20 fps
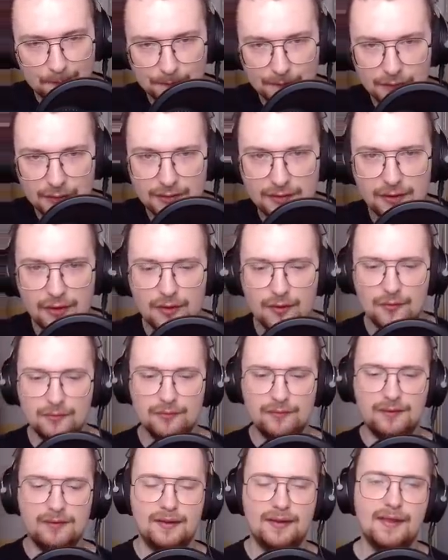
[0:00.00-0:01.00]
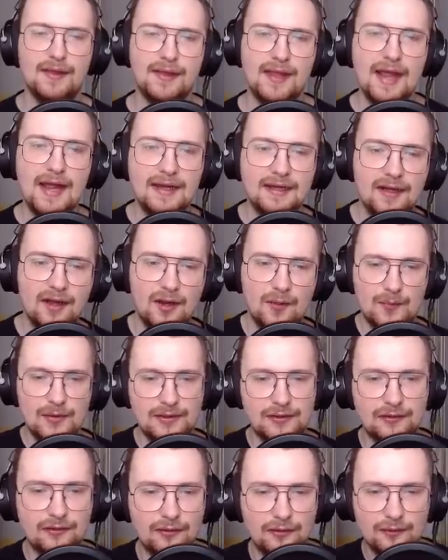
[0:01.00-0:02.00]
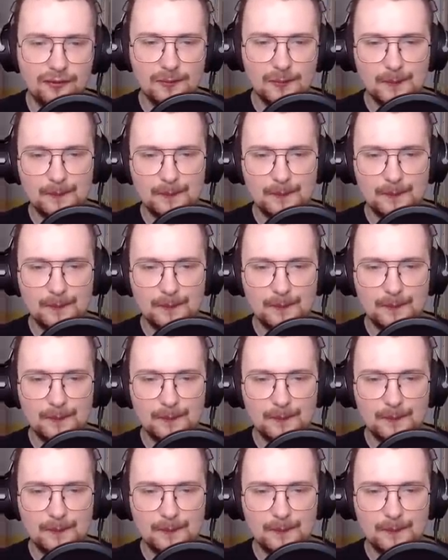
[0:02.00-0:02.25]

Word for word: So that can't be true.